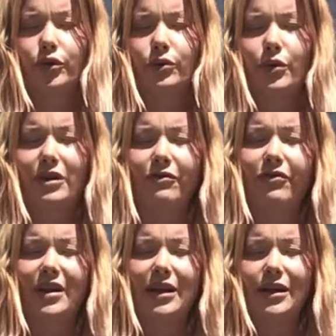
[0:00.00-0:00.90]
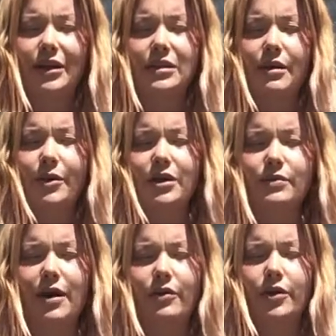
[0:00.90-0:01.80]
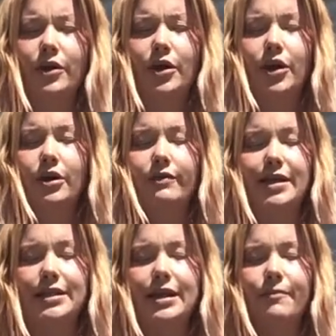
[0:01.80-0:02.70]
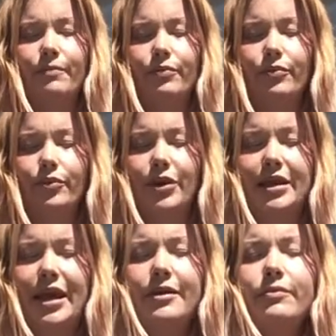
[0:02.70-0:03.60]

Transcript: you can feel it in our tummy as well. Are you ready? Breathe in